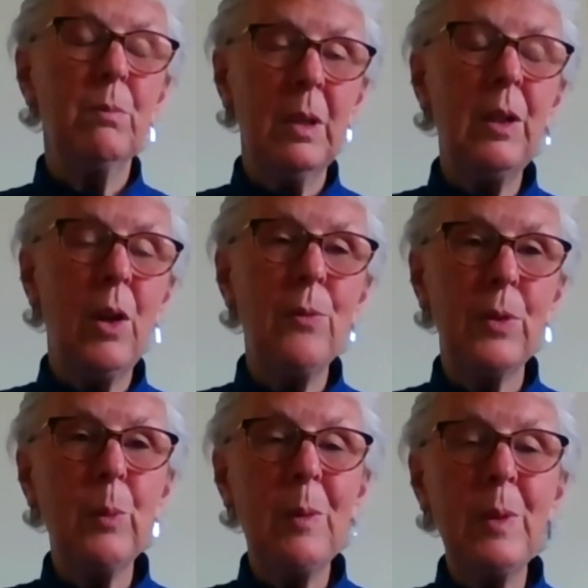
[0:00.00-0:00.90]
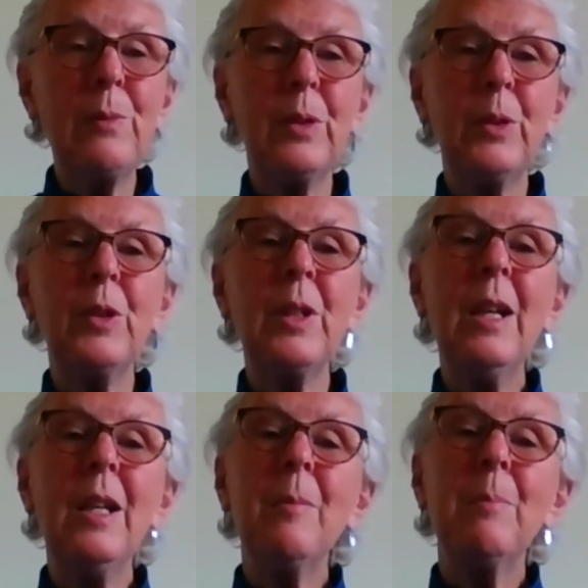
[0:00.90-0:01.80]
often we will feel good,
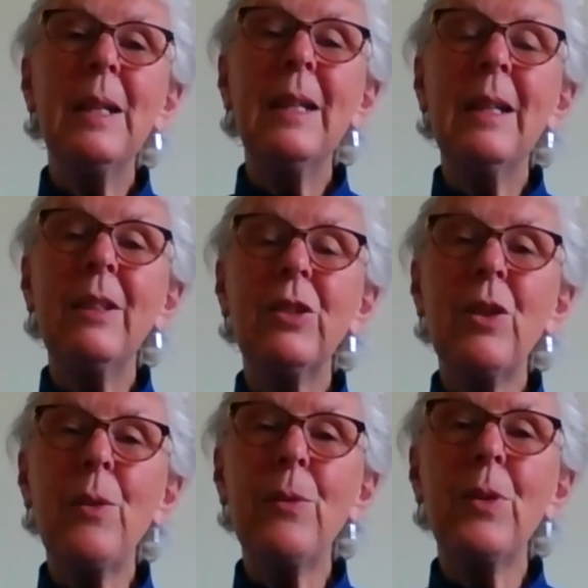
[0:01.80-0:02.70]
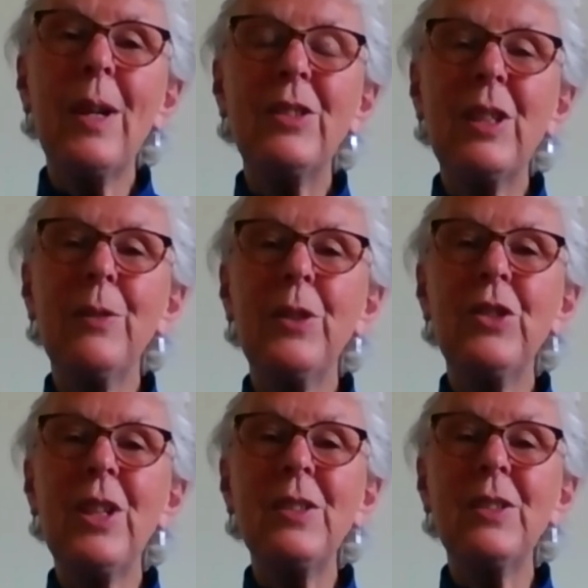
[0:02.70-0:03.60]
but it's not for ourselves. It's
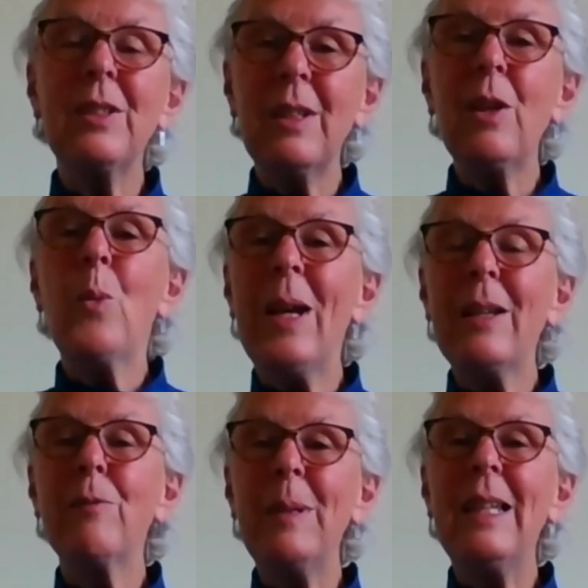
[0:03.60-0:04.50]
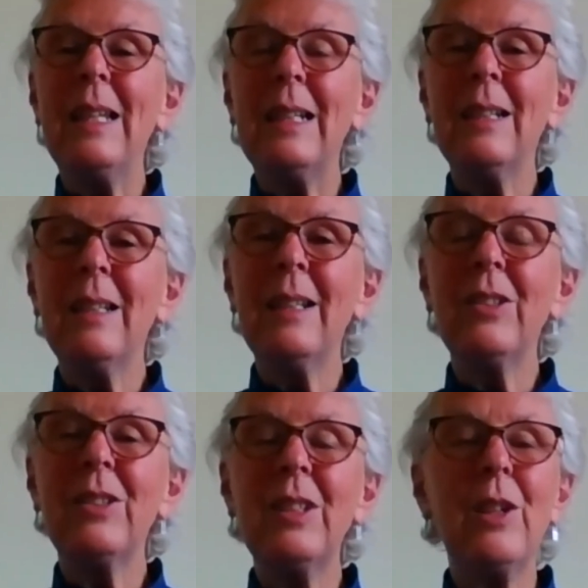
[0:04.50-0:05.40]
just a way of being.
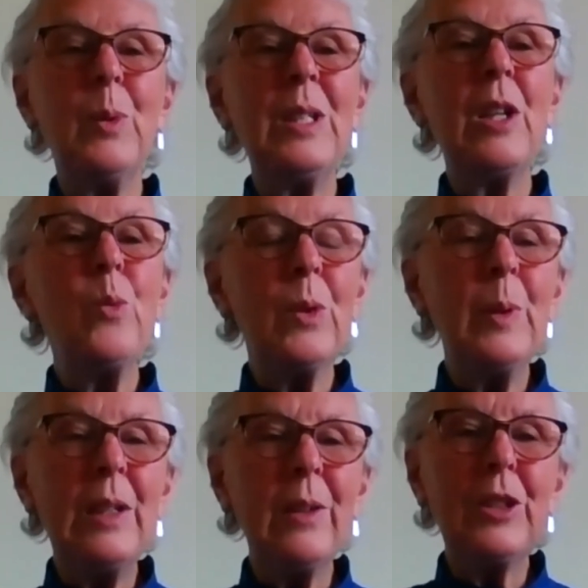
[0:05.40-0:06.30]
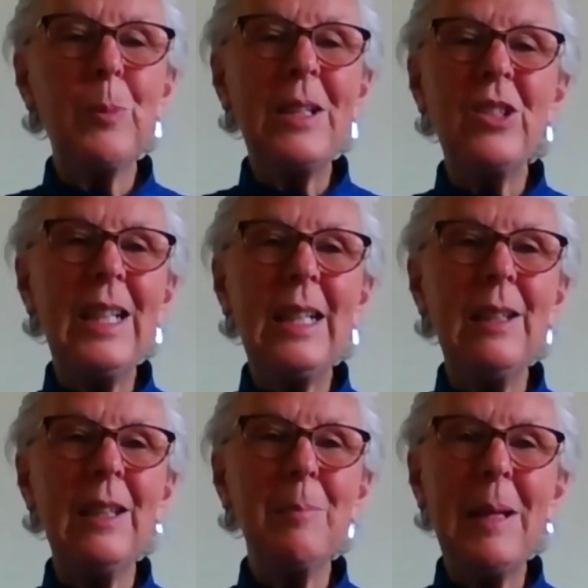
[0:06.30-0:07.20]
It's, we're not expecting
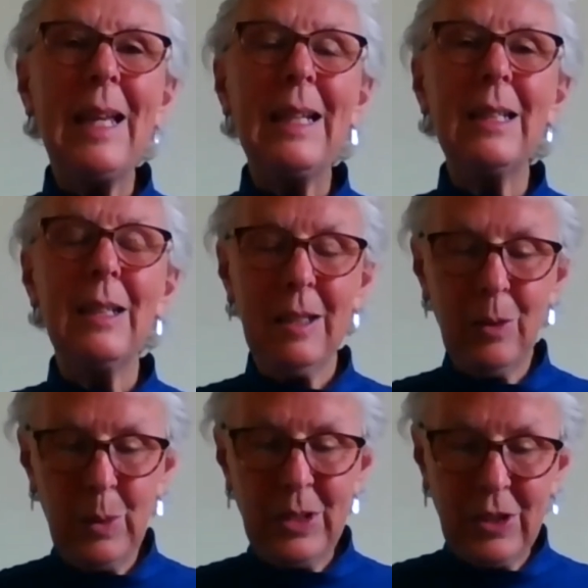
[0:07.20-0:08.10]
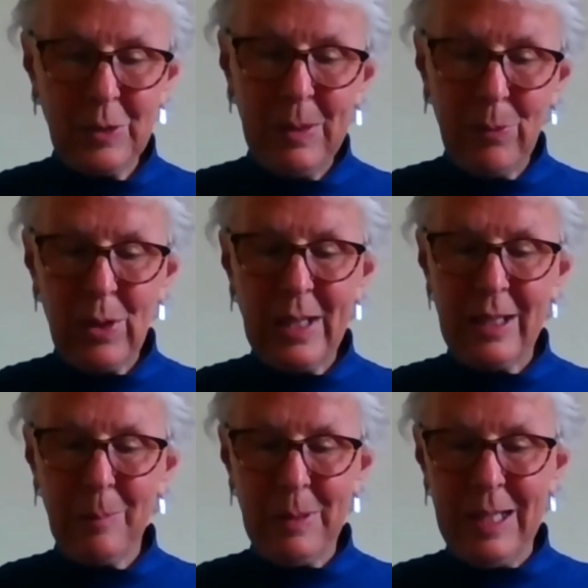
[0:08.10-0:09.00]
anything back. We're just
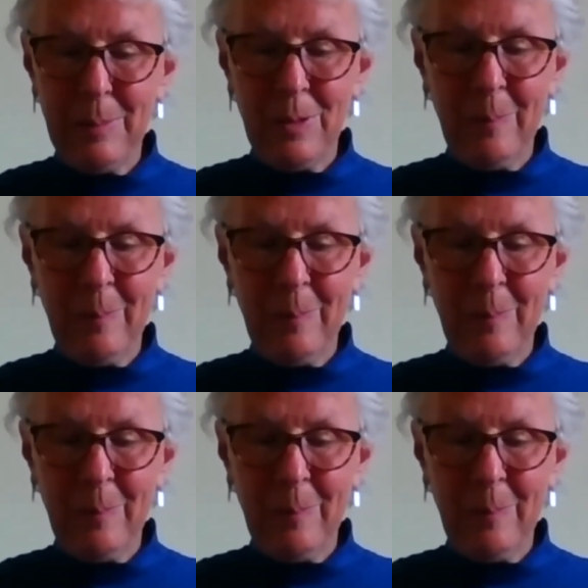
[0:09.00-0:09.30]
befriending people.